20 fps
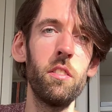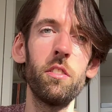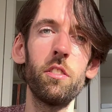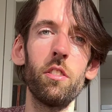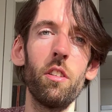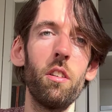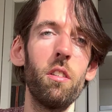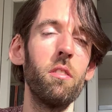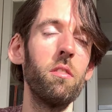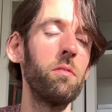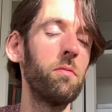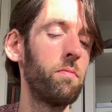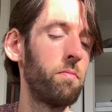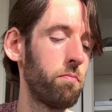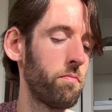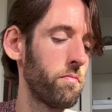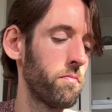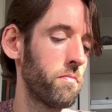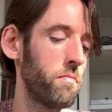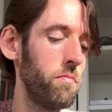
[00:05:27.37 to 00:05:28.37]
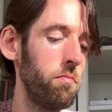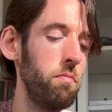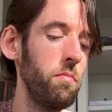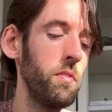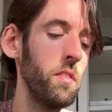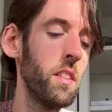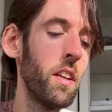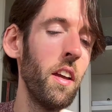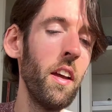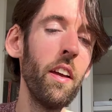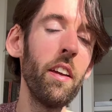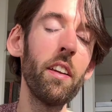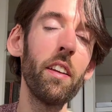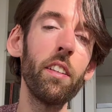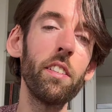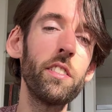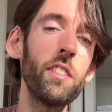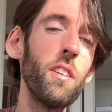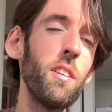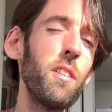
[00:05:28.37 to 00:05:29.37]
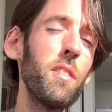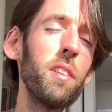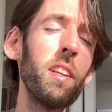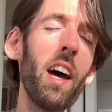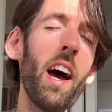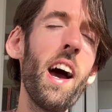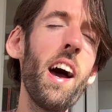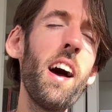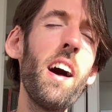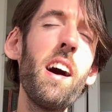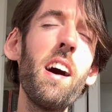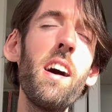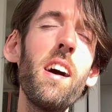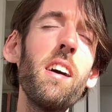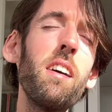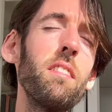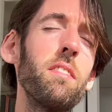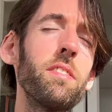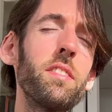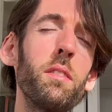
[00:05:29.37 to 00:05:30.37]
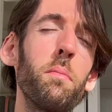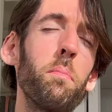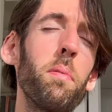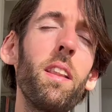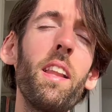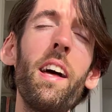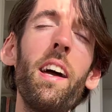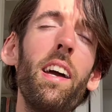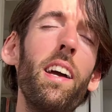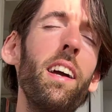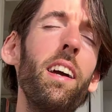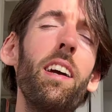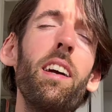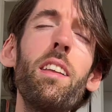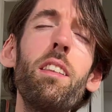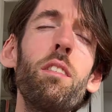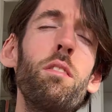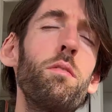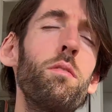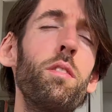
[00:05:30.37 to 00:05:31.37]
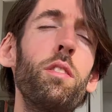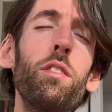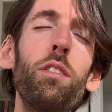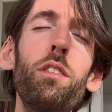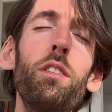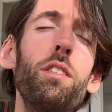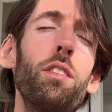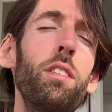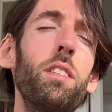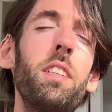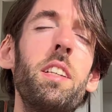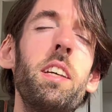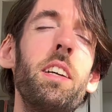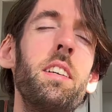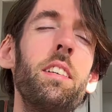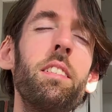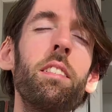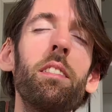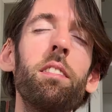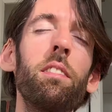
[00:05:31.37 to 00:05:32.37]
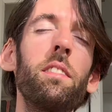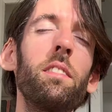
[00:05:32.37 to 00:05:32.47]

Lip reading: So you don't have to play the root and